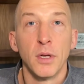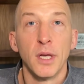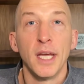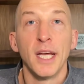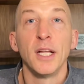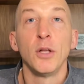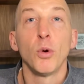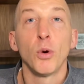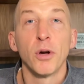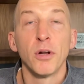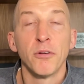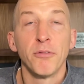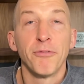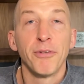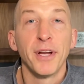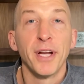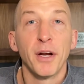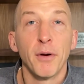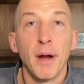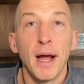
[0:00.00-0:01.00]
In order to
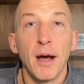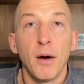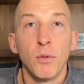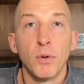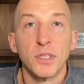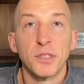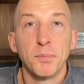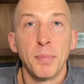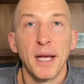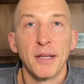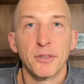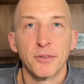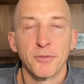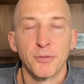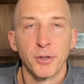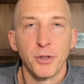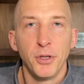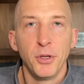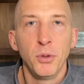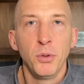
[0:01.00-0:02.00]
figure out what's best
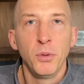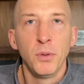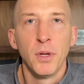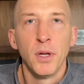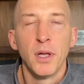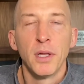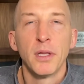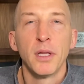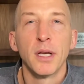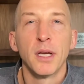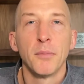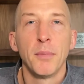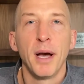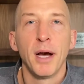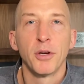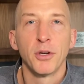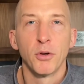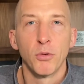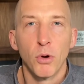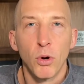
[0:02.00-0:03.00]
for you, think
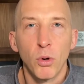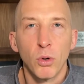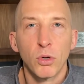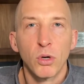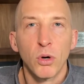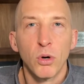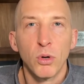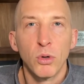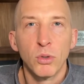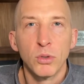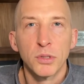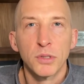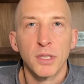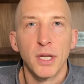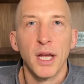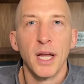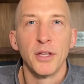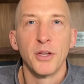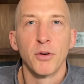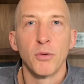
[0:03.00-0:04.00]
about your own goals
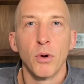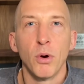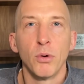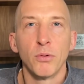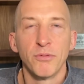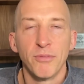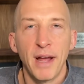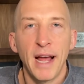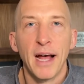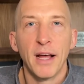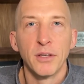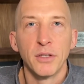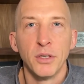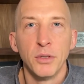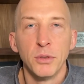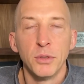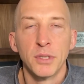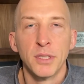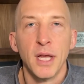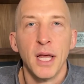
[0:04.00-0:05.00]
and your own
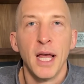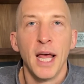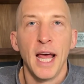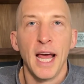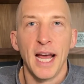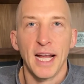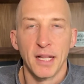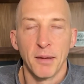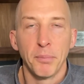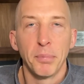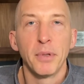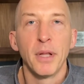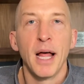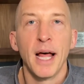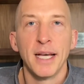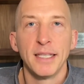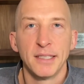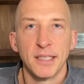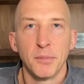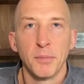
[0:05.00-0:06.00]
values and
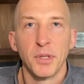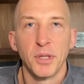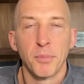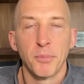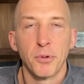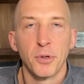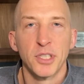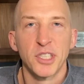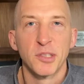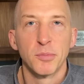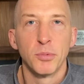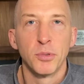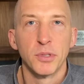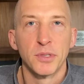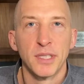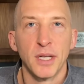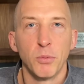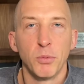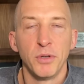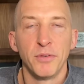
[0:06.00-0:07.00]
apply some of the principles
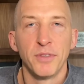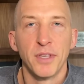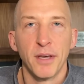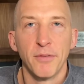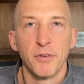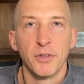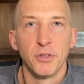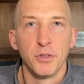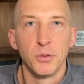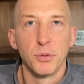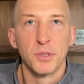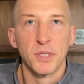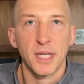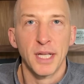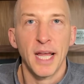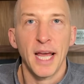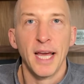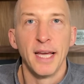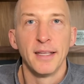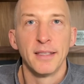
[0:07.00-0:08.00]
that we've given you
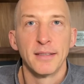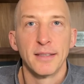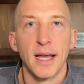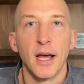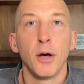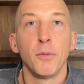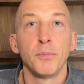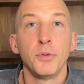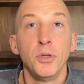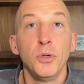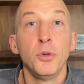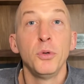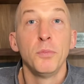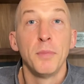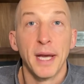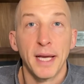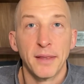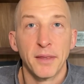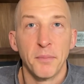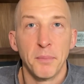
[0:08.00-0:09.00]
today to help you
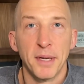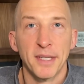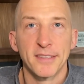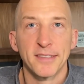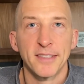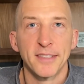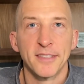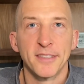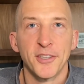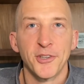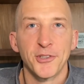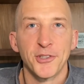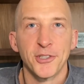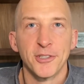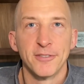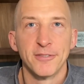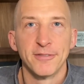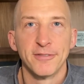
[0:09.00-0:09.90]
make the best decision.